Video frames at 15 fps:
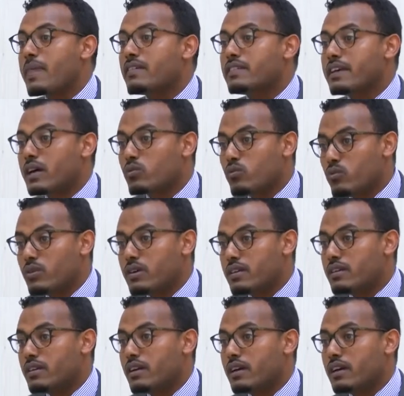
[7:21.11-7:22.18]
that
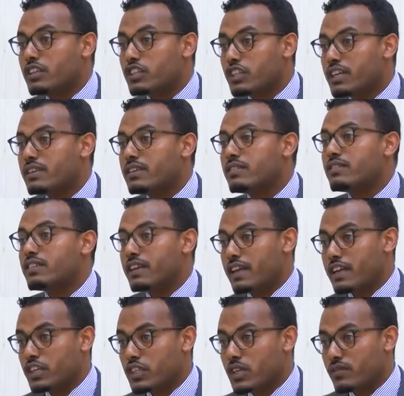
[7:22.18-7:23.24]
would change the
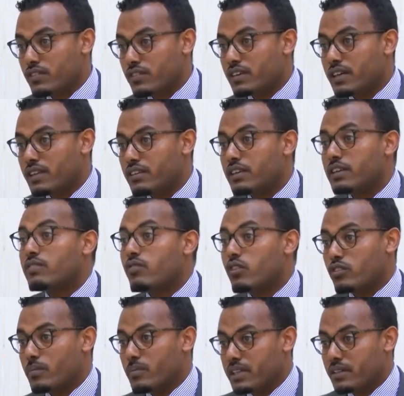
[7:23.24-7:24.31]
direction of this country for
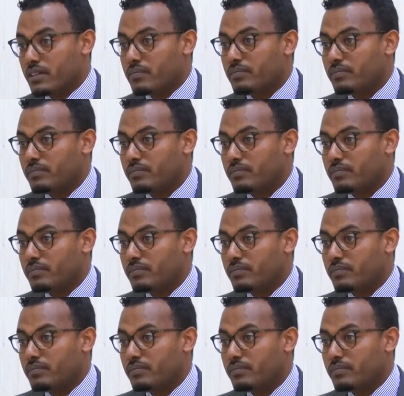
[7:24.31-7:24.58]
the better.